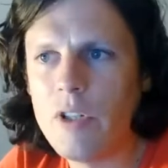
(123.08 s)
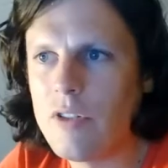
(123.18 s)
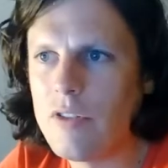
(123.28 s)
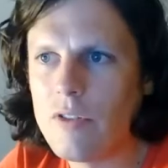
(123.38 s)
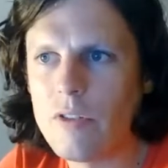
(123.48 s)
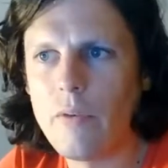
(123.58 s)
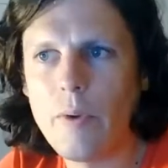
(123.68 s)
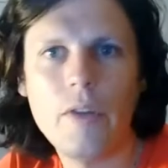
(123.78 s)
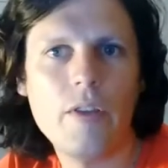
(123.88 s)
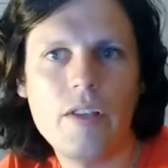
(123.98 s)
the dimensions
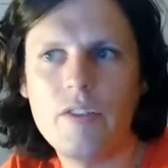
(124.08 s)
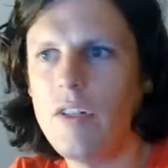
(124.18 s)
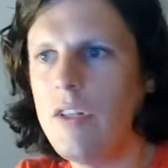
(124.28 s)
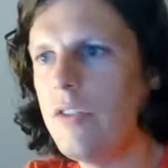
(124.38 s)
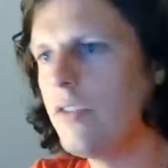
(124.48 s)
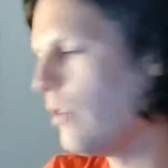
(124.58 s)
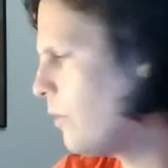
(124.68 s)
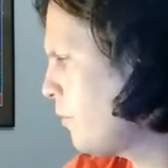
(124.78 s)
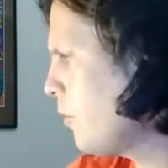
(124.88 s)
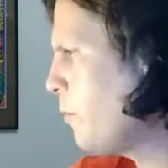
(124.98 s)
around that size.
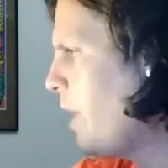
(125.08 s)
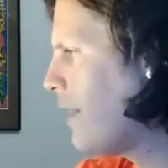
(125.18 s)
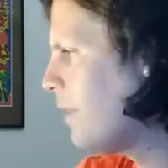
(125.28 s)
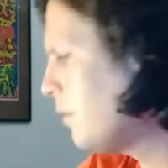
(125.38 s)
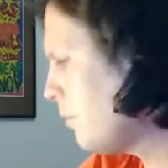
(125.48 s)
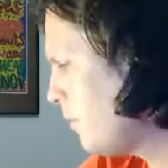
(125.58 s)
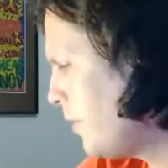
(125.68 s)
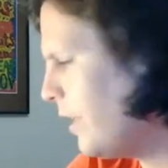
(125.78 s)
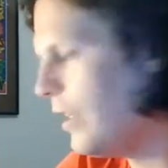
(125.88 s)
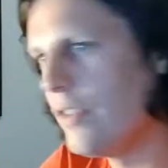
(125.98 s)
So the front panel
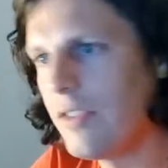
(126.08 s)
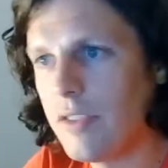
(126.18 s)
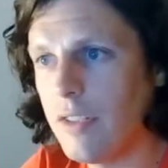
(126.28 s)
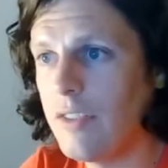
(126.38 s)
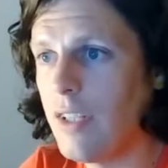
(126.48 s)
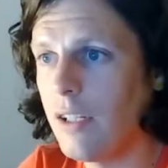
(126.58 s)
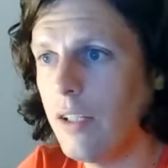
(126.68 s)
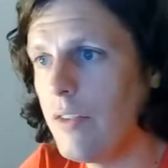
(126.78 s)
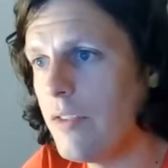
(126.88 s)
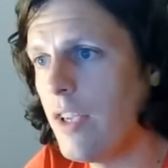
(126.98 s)
is
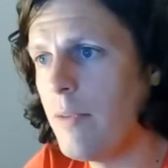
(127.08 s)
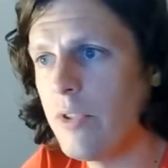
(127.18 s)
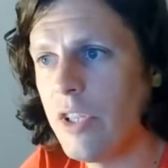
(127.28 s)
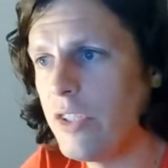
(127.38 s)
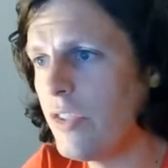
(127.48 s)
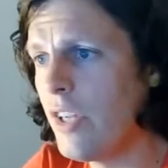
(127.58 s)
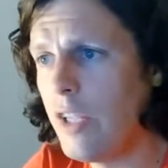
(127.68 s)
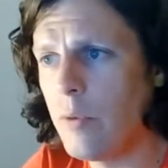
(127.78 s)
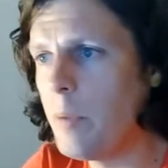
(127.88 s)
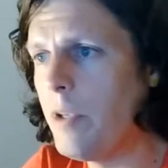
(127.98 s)
exactly the same size as
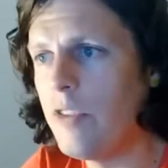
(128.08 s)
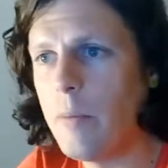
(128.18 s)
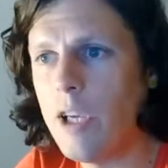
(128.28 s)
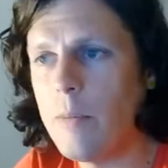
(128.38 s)
an A3 piece